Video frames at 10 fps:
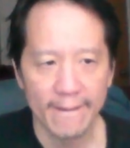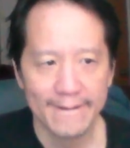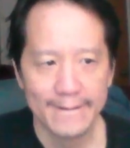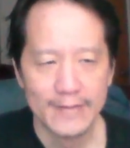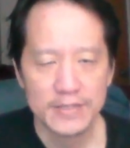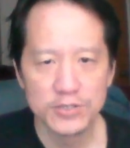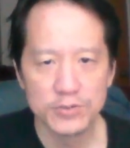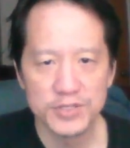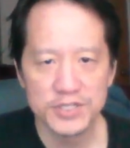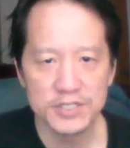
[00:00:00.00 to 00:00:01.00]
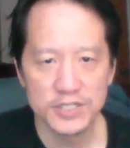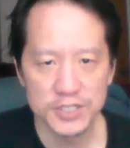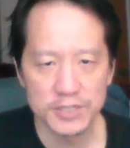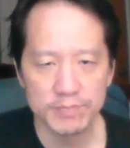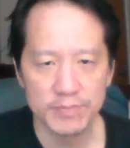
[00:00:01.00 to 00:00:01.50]
So this
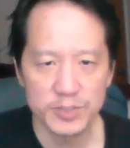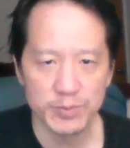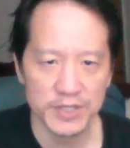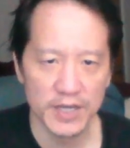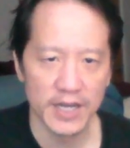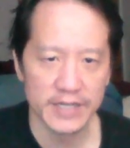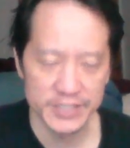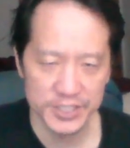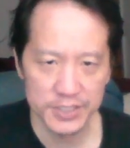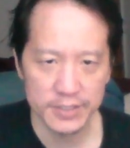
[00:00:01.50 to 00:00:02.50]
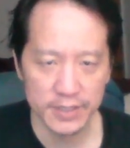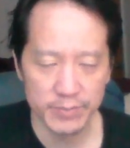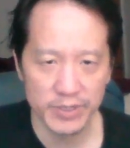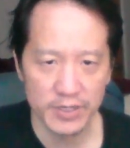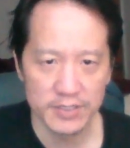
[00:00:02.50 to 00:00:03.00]
digit must be the high digit then,
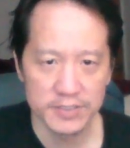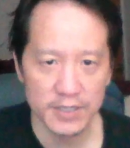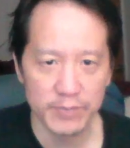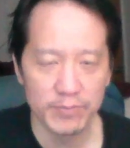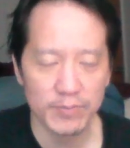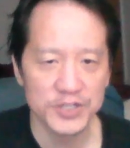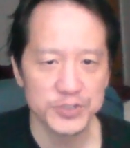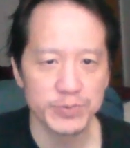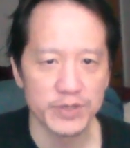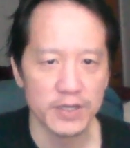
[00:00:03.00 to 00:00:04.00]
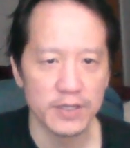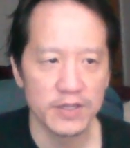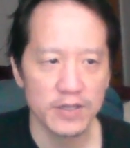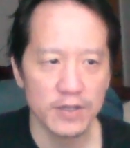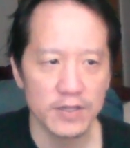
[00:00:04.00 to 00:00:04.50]
because it must be
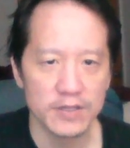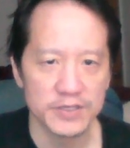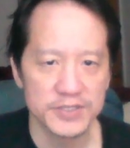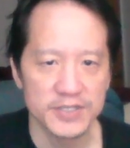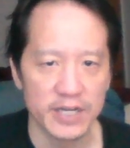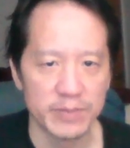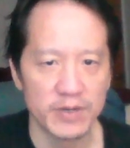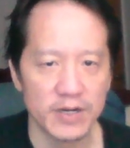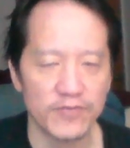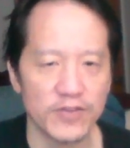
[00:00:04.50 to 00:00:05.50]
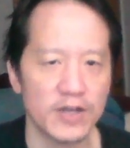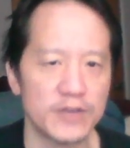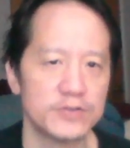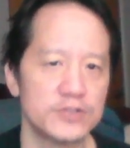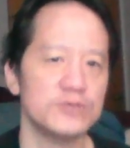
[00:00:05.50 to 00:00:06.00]
the sum of the other
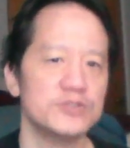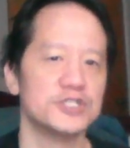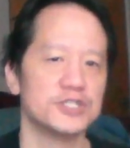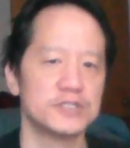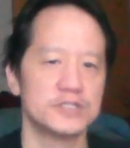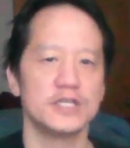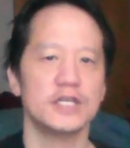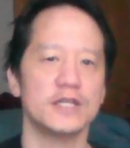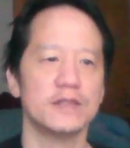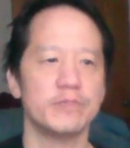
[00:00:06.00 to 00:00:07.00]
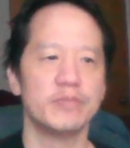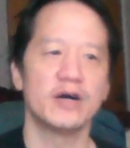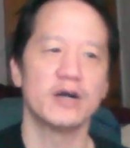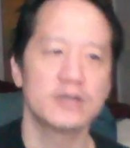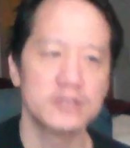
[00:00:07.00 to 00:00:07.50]
2 digits in the
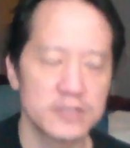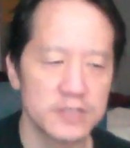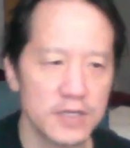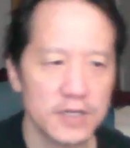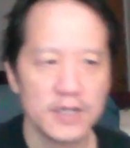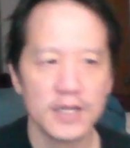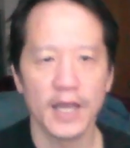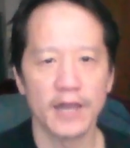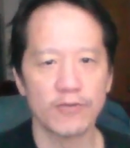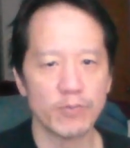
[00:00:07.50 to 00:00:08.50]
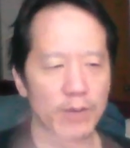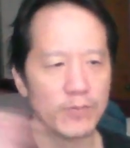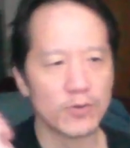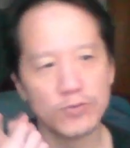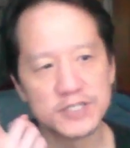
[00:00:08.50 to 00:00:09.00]
box. And
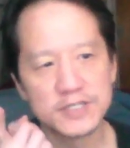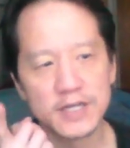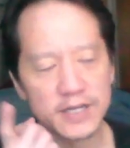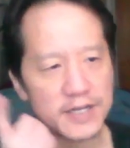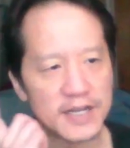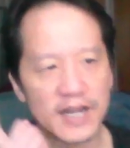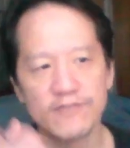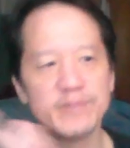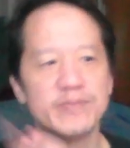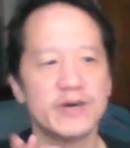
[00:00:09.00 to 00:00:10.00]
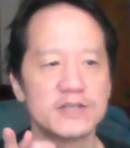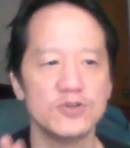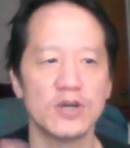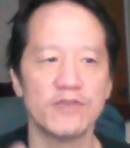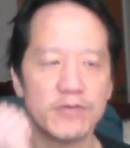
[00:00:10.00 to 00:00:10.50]
remember, we said in every box you
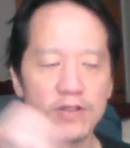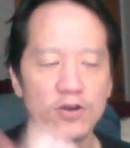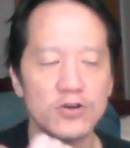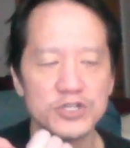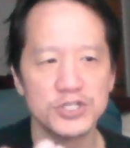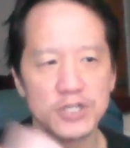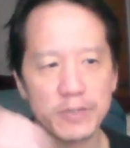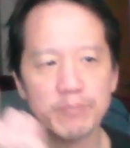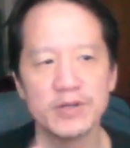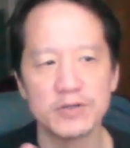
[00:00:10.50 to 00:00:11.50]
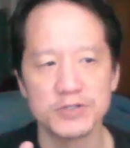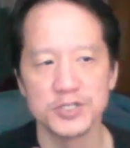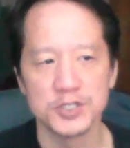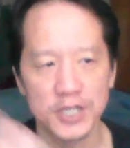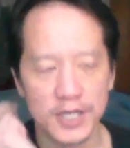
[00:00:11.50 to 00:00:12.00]
have a low digit, a middle
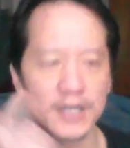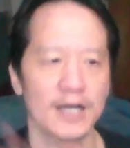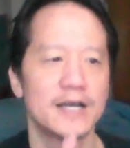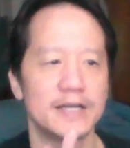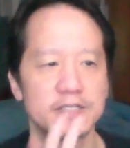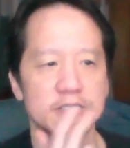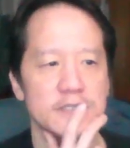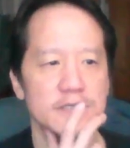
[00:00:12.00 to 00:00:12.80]
digit, and a high digit.